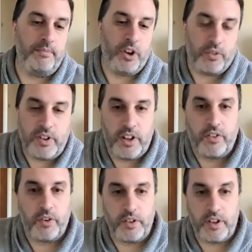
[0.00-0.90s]

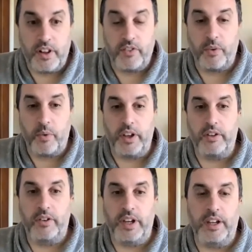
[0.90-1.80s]
deliver what
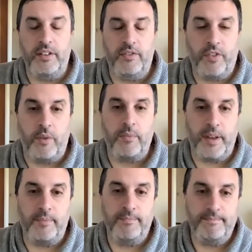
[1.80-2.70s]
you need from them.